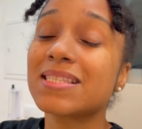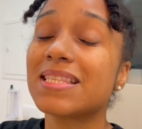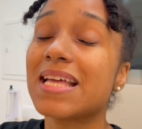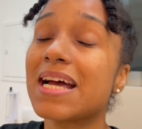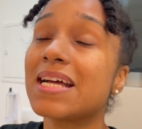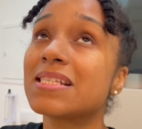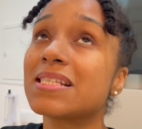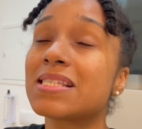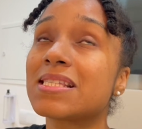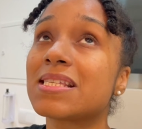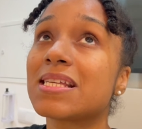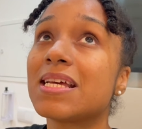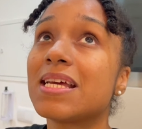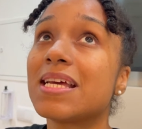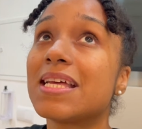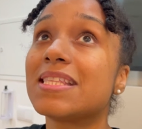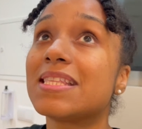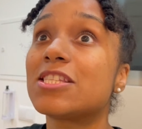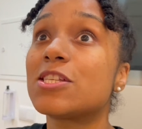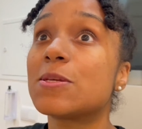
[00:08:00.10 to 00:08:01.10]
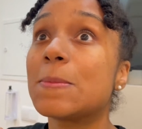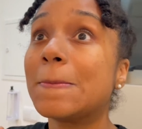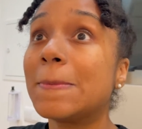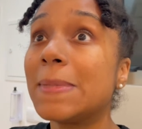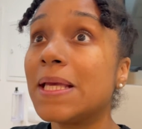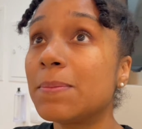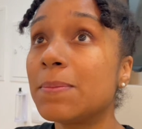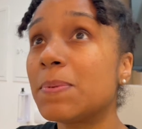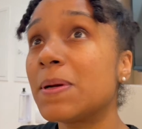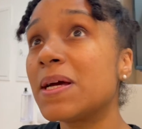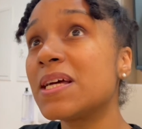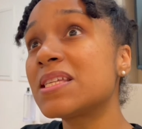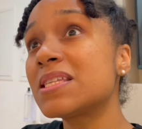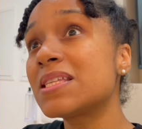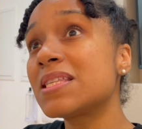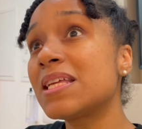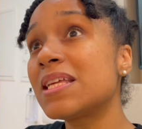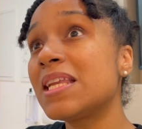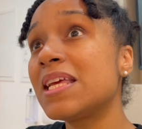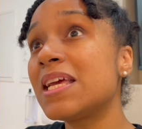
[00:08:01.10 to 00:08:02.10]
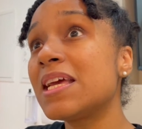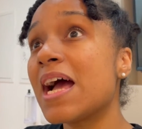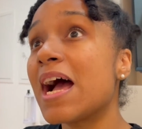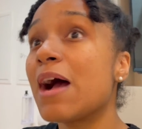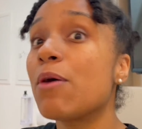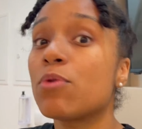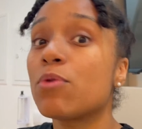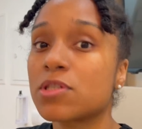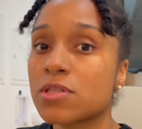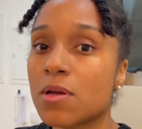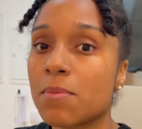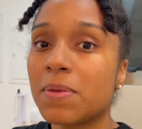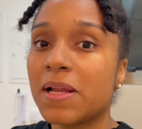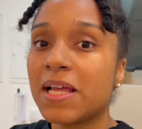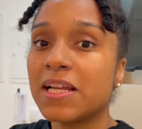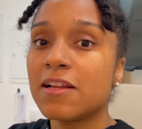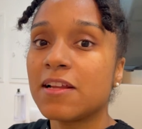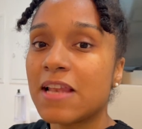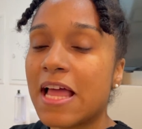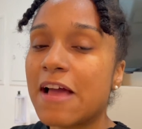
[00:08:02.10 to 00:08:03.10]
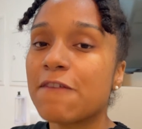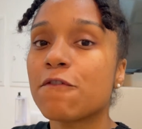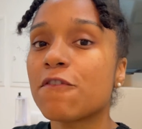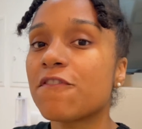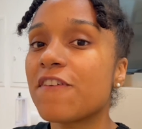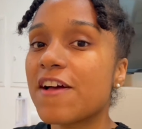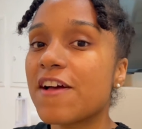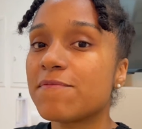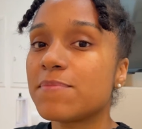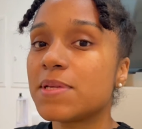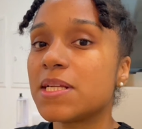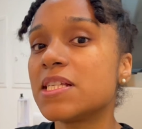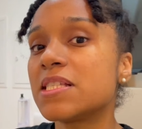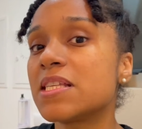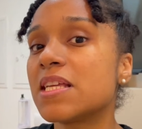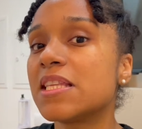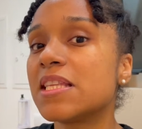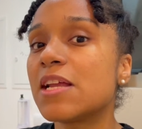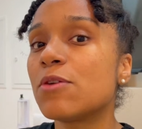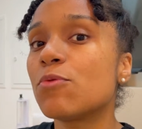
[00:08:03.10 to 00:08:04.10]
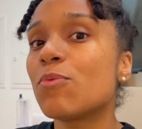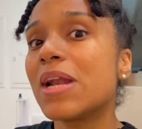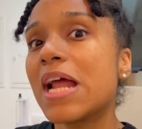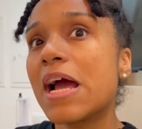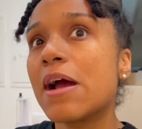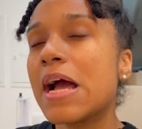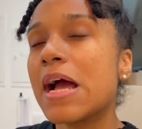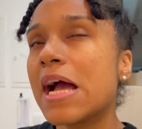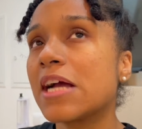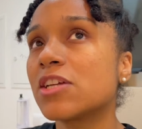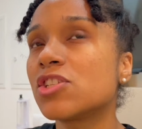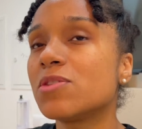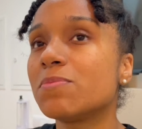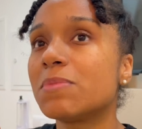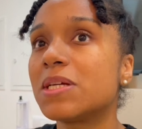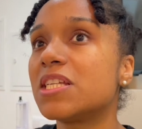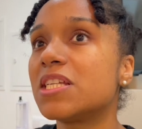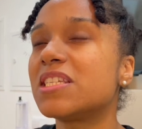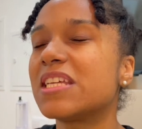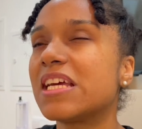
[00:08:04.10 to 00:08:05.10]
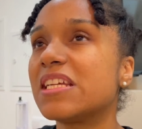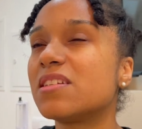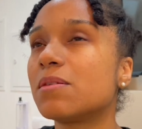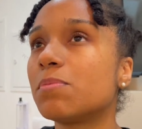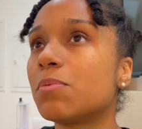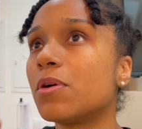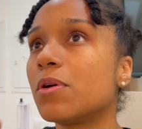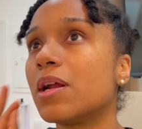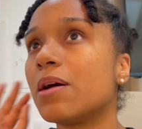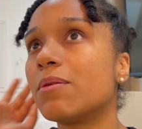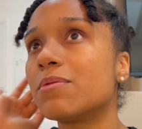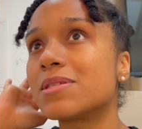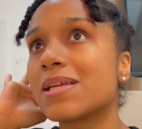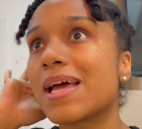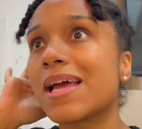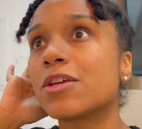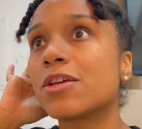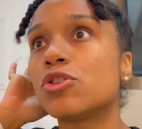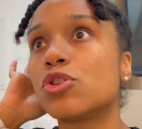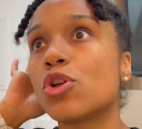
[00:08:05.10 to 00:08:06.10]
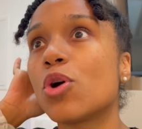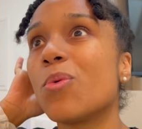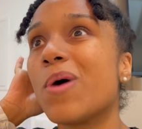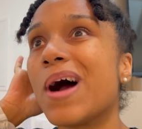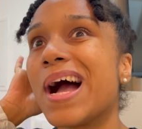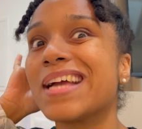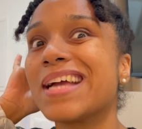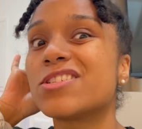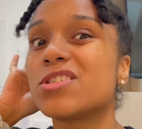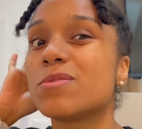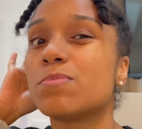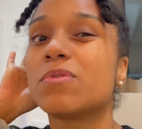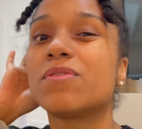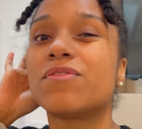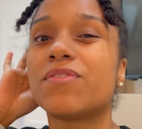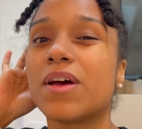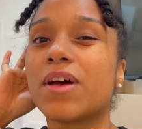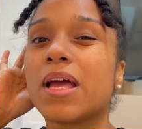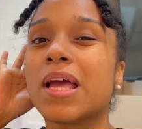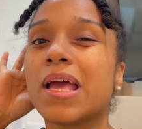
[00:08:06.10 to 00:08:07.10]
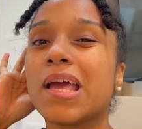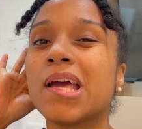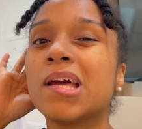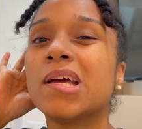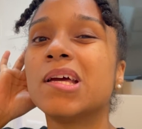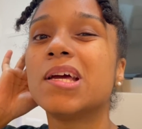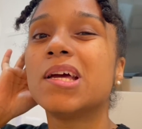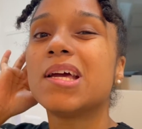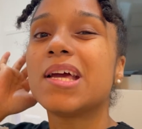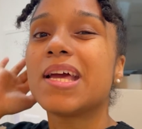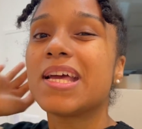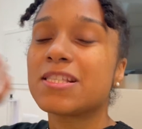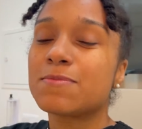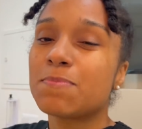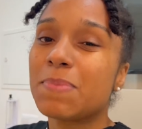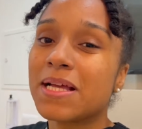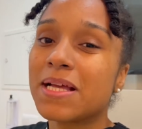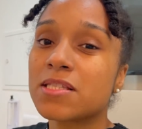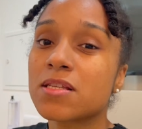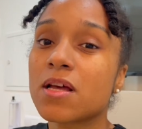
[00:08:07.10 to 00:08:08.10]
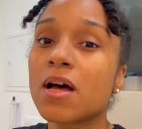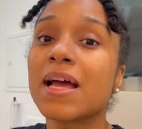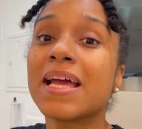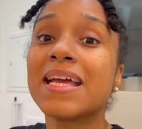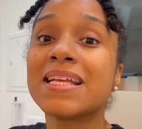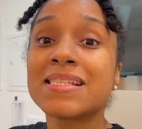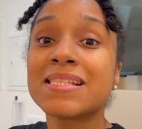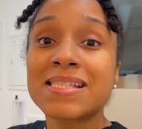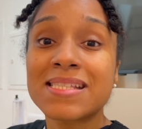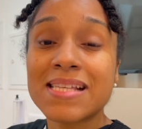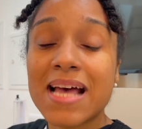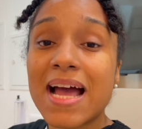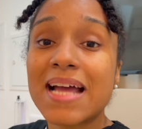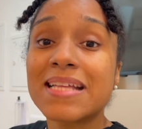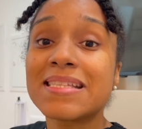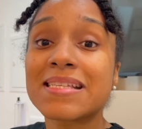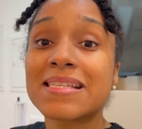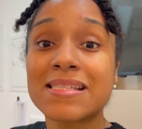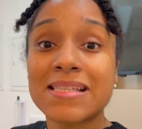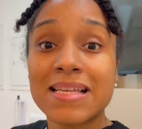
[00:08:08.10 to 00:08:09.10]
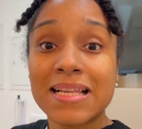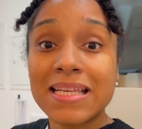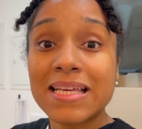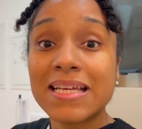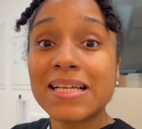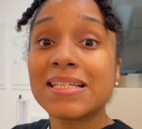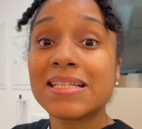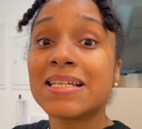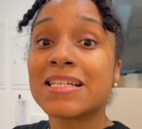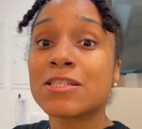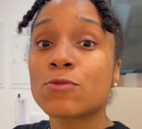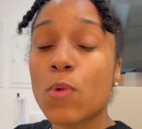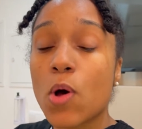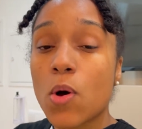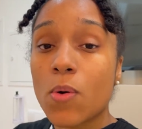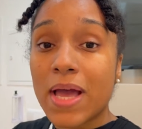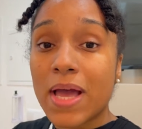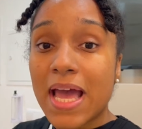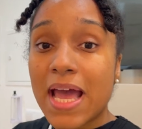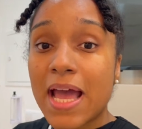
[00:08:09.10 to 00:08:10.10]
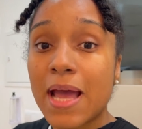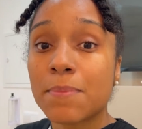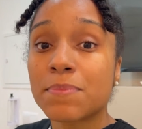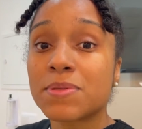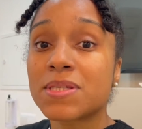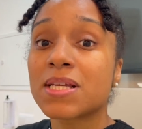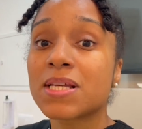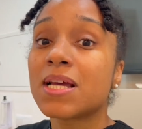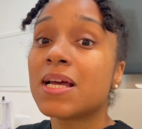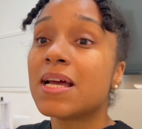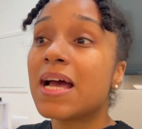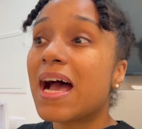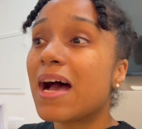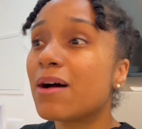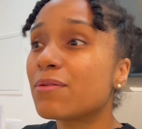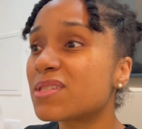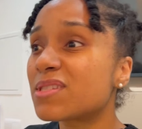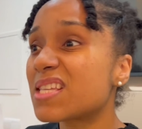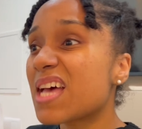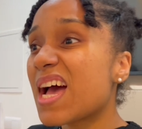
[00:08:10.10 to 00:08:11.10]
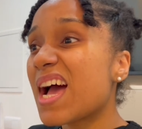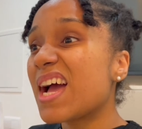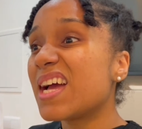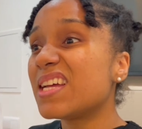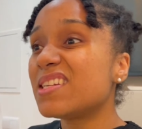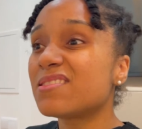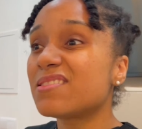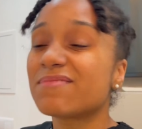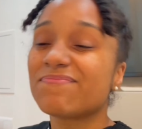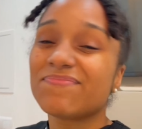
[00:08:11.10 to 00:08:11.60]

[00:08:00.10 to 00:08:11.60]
that's, to me personally, I was complaining like for 5 minutes, and then when I actually meditated upon it, I was like, you know what, I actually prefer here. It's better inside, it's clean, it's well kept. Outside,